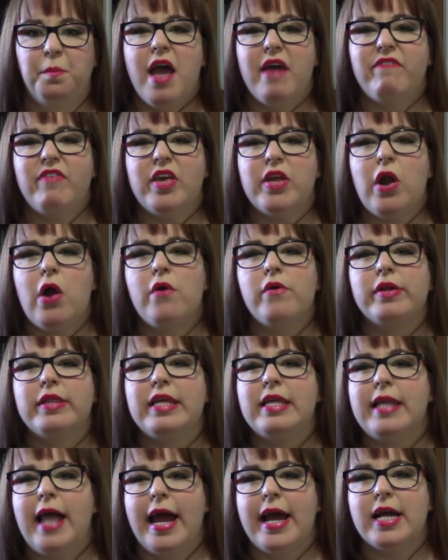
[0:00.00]
If you don't
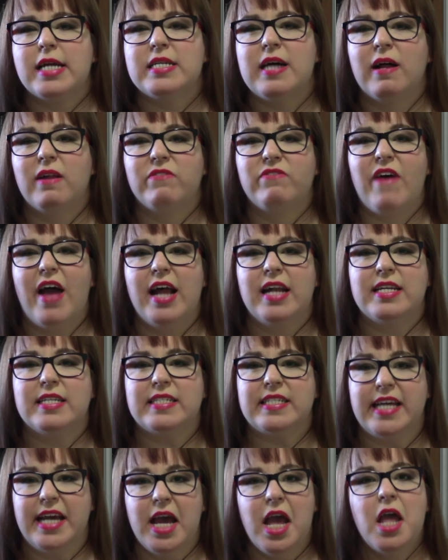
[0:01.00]
really like adult
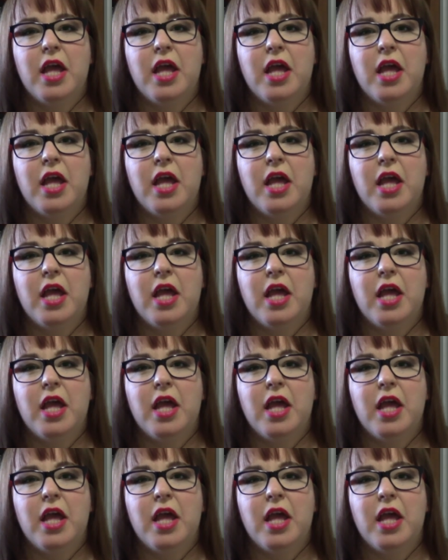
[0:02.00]
fantasy,